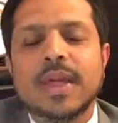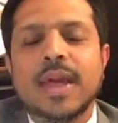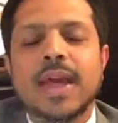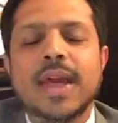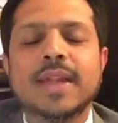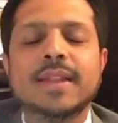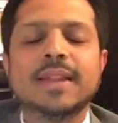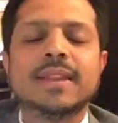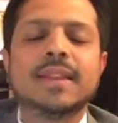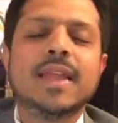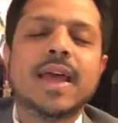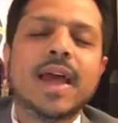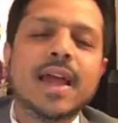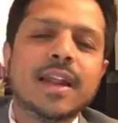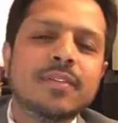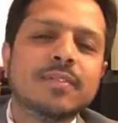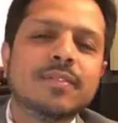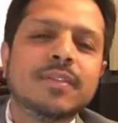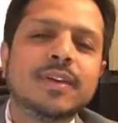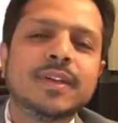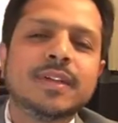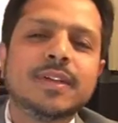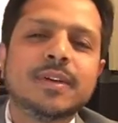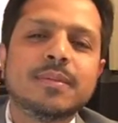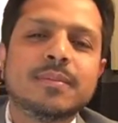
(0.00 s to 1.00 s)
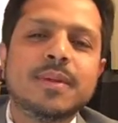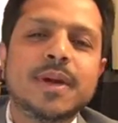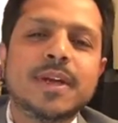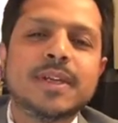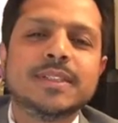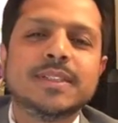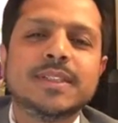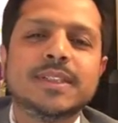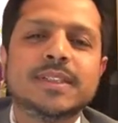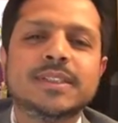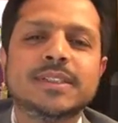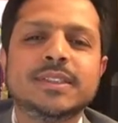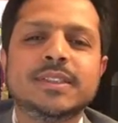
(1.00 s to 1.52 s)
And that
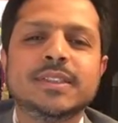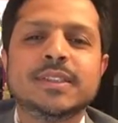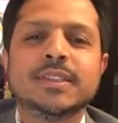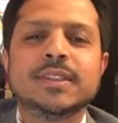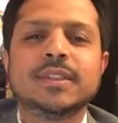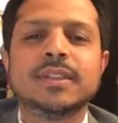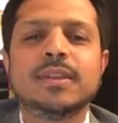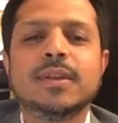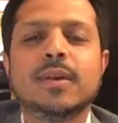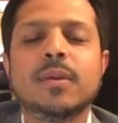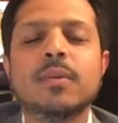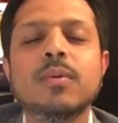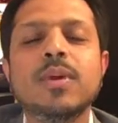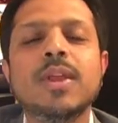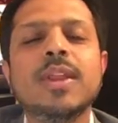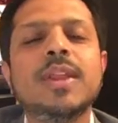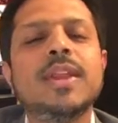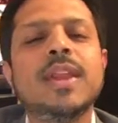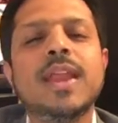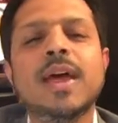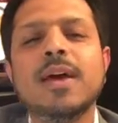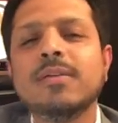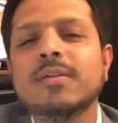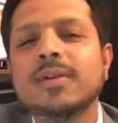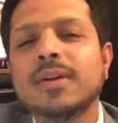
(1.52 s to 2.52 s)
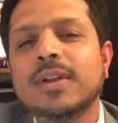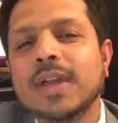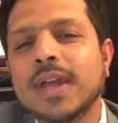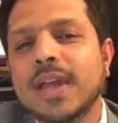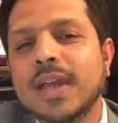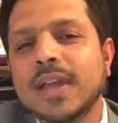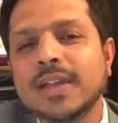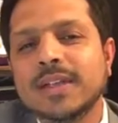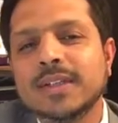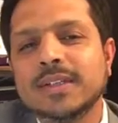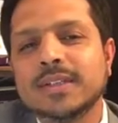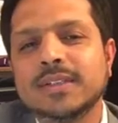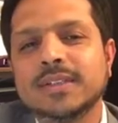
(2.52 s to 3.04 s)
victimization will never
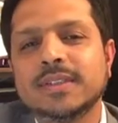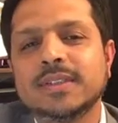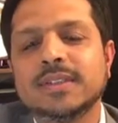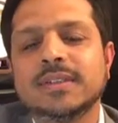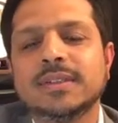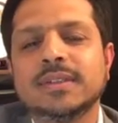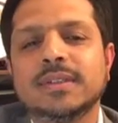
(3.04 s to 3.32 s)
end,